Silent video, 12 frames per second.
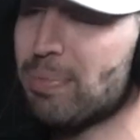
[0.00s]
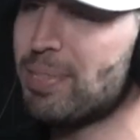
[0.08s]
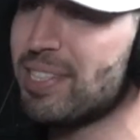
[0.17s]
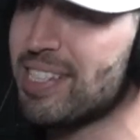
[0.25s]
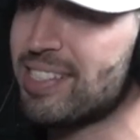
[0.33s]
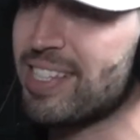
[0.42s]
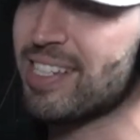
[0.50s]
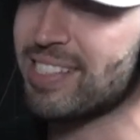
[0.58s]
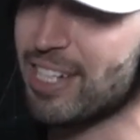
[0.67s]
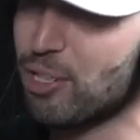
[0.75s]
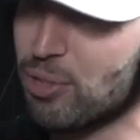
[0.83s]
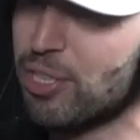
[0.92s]
up to these things.
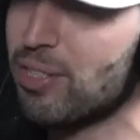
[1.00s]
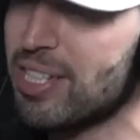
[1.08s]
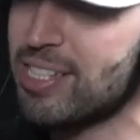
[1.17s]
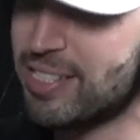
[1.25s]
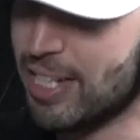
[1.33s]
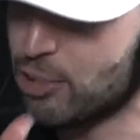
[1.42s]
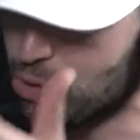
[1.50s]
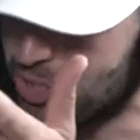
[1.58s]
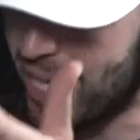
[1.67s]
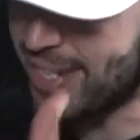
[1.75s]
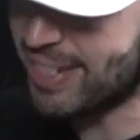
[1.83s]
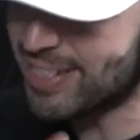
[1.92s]
And you literally said you
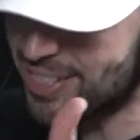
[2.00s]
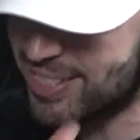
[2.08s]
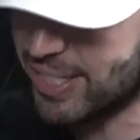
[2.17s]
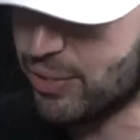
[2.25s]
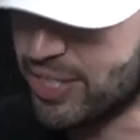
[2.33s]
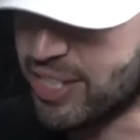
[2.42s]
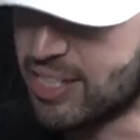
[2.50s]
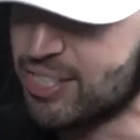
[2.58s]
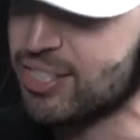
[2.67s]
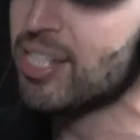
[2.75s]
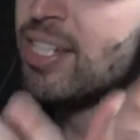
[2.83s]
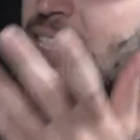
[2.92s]
take it
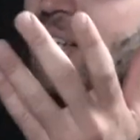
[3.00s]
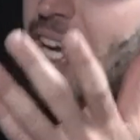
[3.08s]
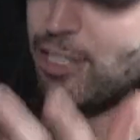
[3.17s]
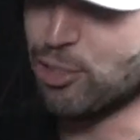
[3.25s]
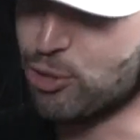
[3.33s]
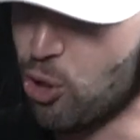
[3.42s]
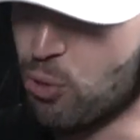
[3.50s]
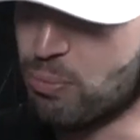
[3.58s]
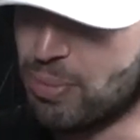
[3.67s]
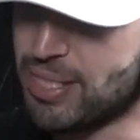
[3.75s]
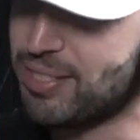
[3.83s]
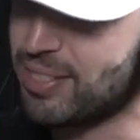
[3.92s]
serious and you don't
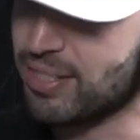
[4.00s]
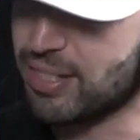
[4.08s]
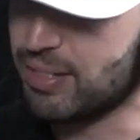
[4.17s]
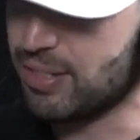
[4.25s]
miss